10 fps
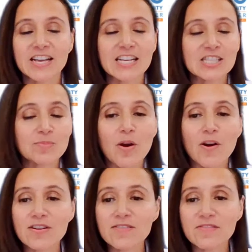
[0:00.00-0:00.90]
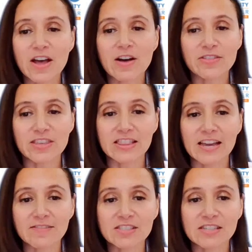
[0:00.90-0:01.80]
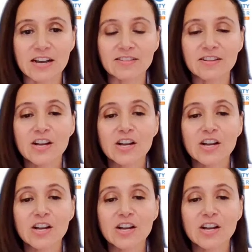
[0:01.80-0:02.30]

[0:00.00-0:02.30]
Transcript: is part of a healthy lifestyle.